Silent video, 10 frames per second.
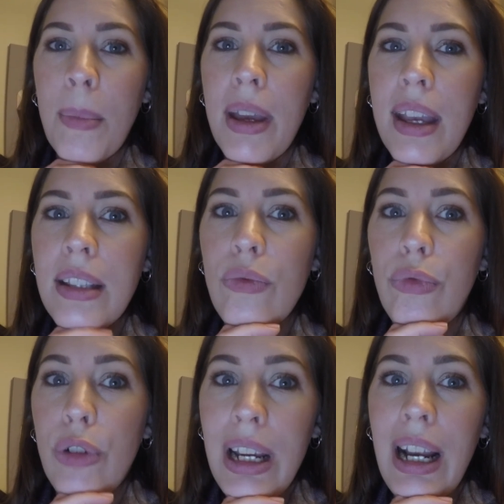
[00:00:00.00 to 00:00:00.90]
it's
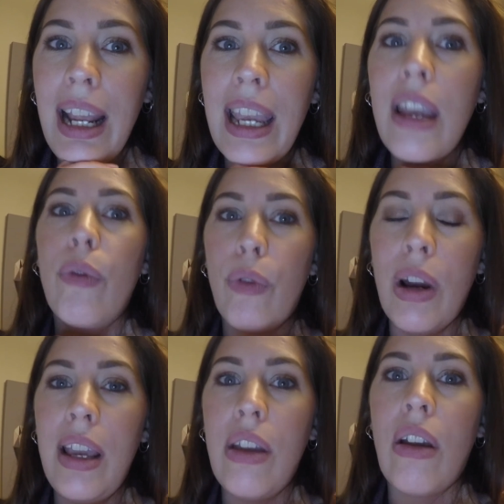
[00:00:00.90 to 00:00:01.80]
really,
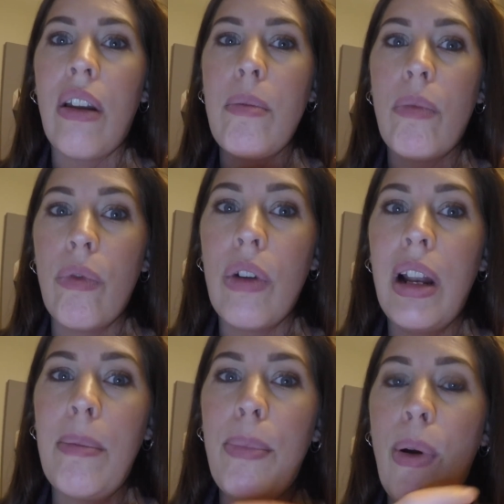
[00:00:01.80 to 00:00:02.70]
really good. I'm
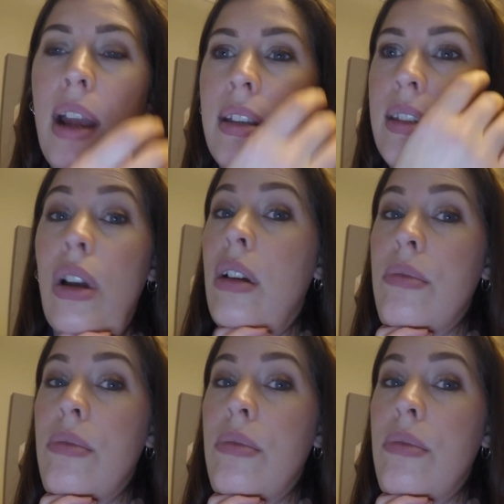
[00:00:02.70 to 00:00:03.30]
really impressed.